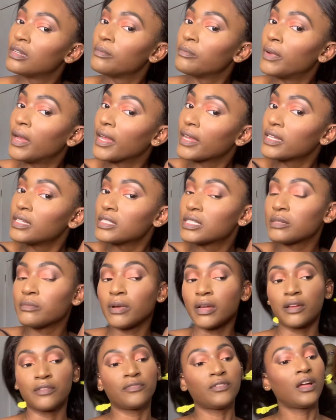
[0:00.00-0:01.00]
back into
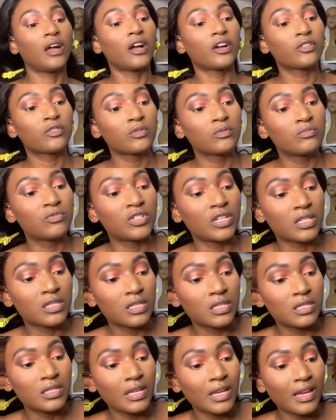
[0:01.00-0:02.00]
my vlog room just
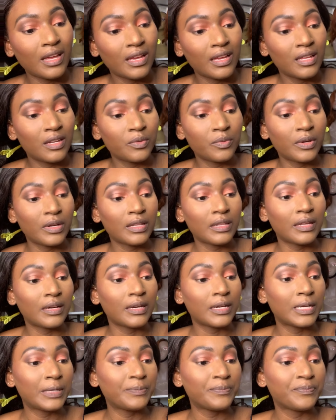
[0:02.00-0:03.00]
as yet. And well,
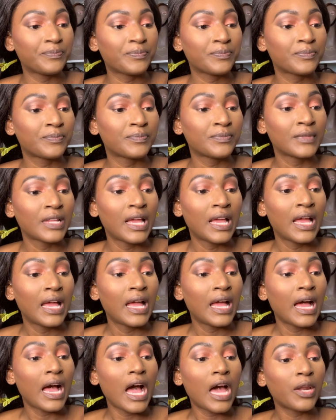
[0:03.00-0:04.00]

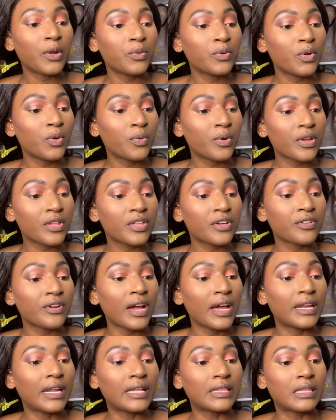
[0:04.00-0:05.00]
I don't know where
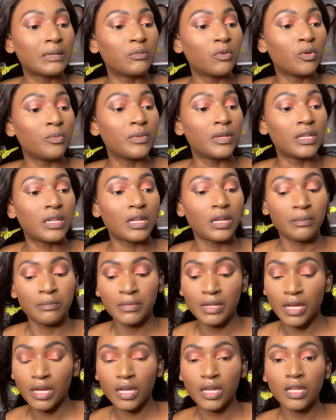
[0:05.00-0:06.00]
they're at the moment. And
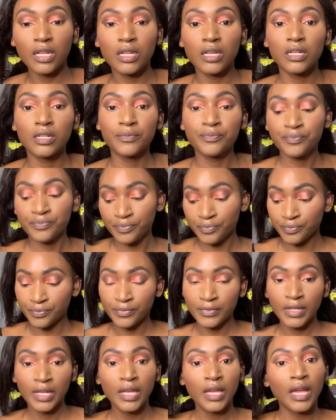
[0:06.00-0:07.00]
I
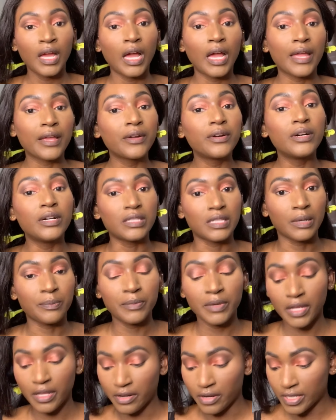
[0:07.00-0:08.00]
ain't gonna look up
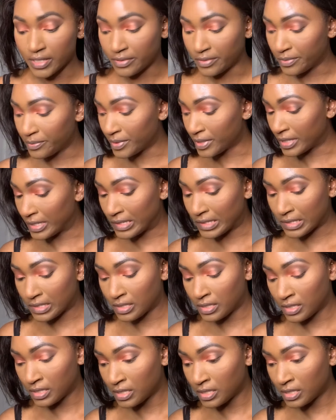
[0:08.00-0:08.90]
ahead right now because